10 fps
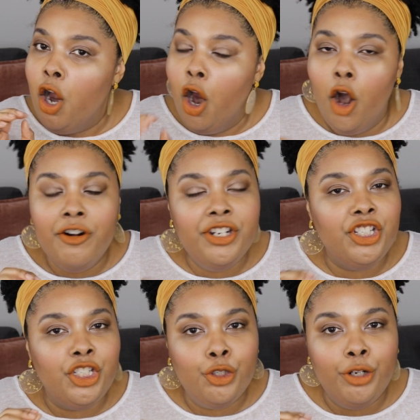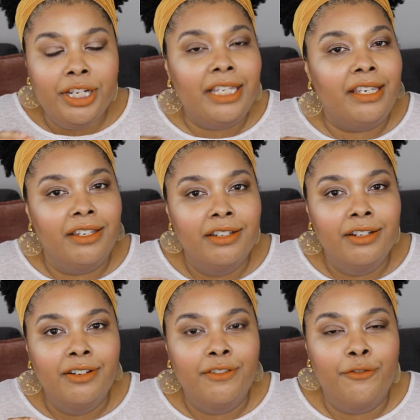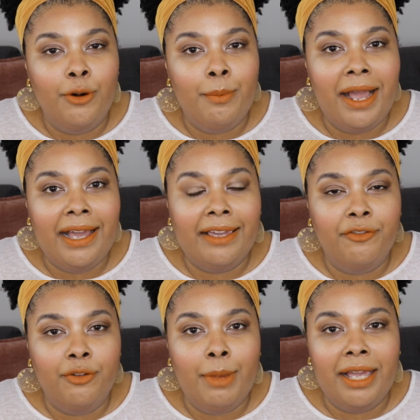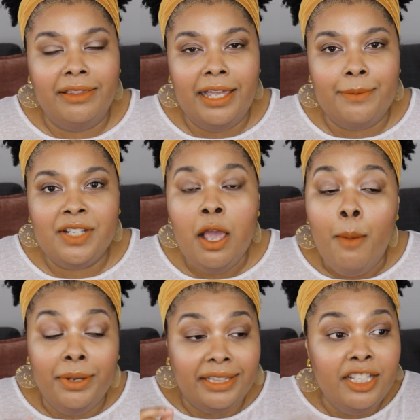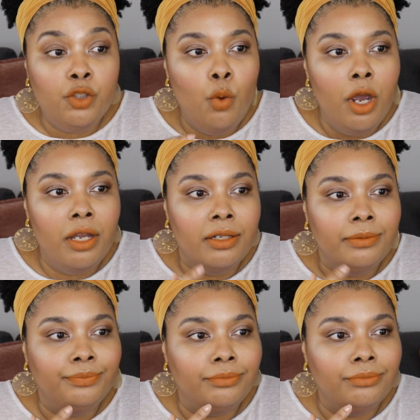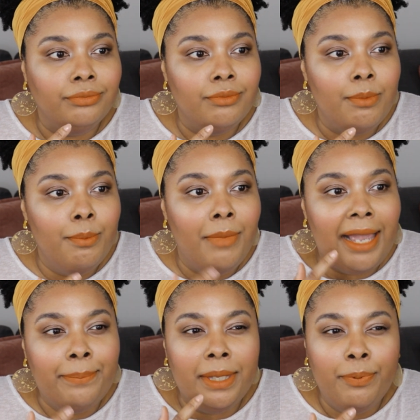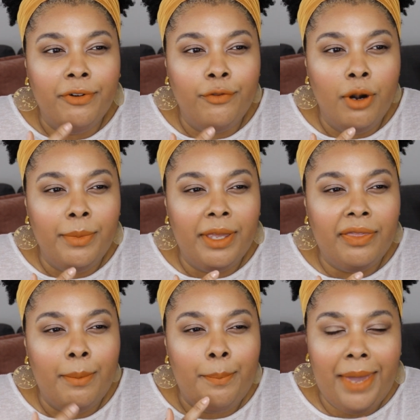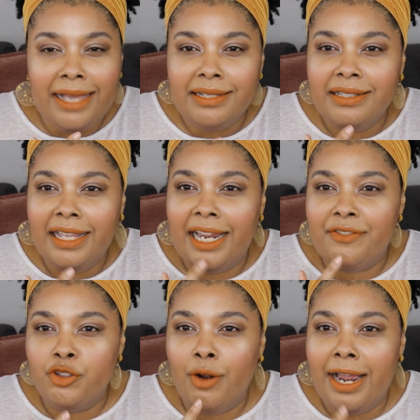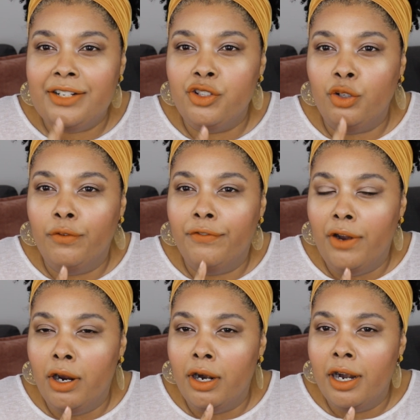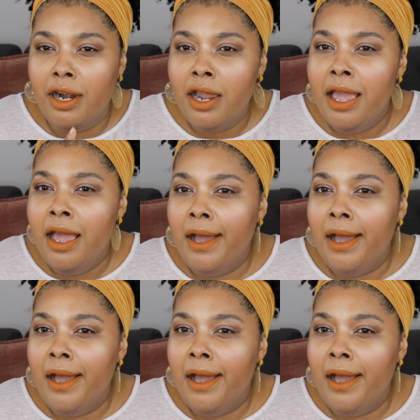Orange is tricky for my lips, but this one might be performing the best that I've tried so far.